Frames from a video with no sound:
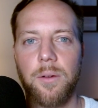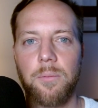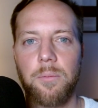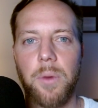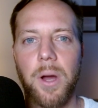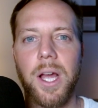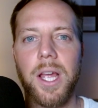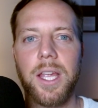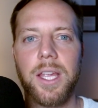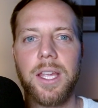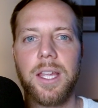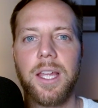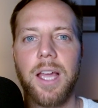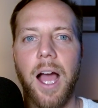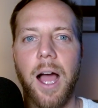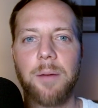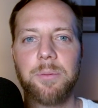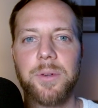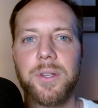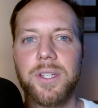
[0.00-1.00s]
But
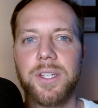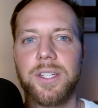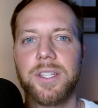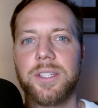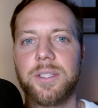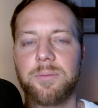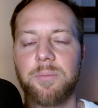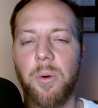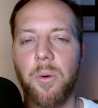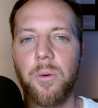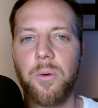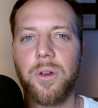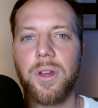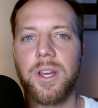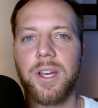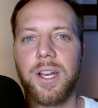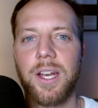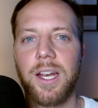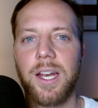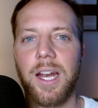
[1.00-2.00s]
up until this
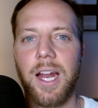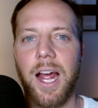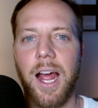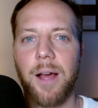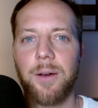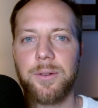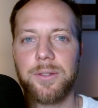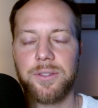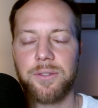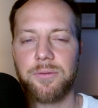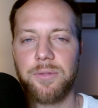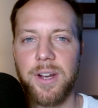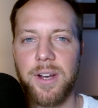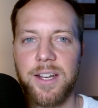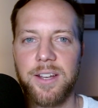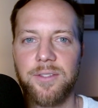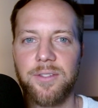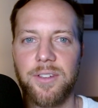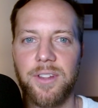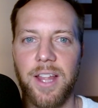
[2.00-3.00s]
point, I wasn't
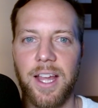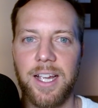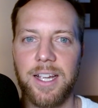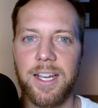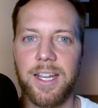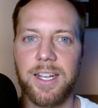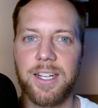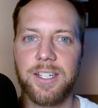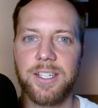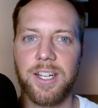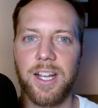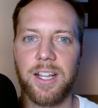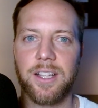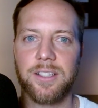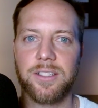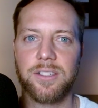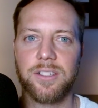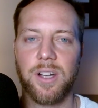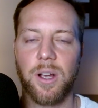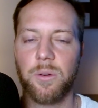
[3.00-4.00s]
ready for that kind of
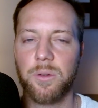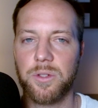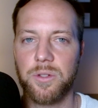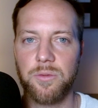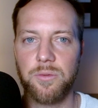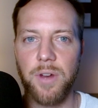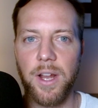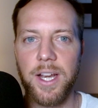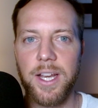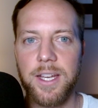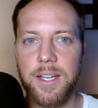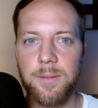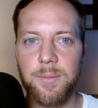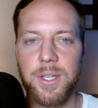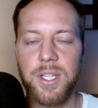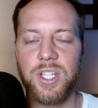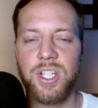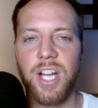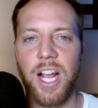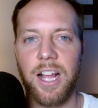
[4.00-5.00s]
challenge. I wasn't ready to
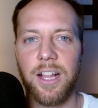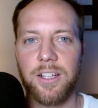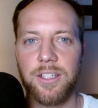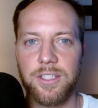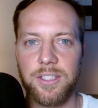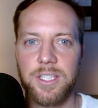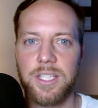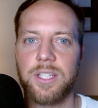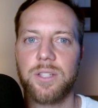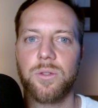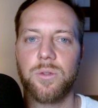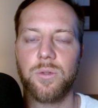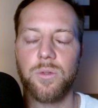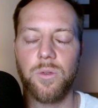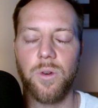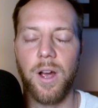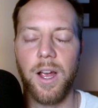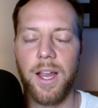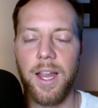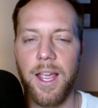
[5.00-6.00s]
be challenged in
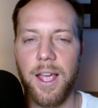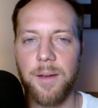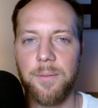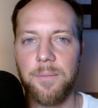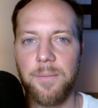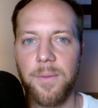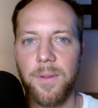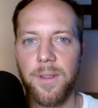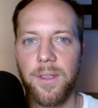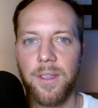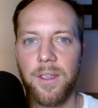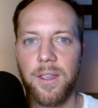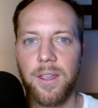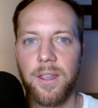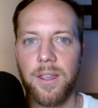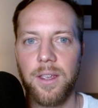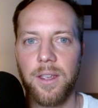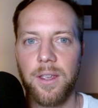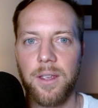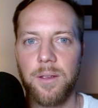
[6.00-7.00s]
who I am.
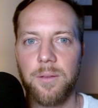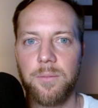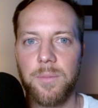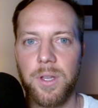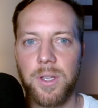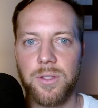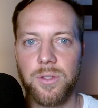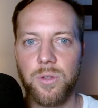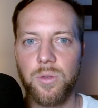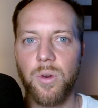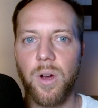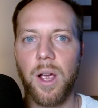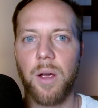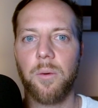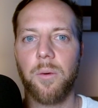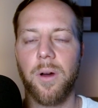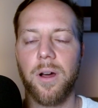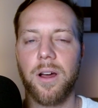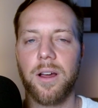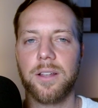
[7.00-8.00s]
Because who I
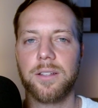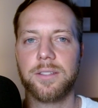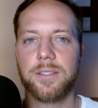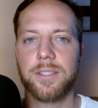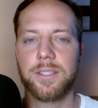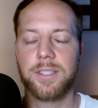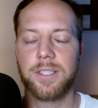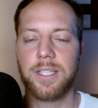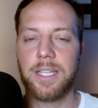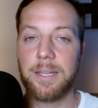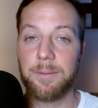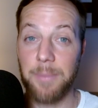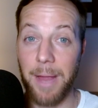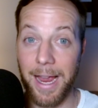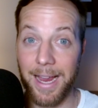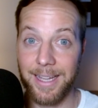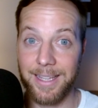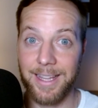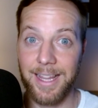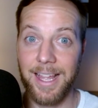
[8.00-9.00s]
was
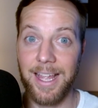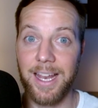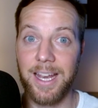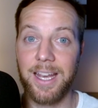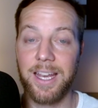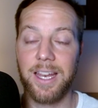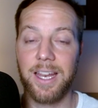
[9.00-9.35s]
back then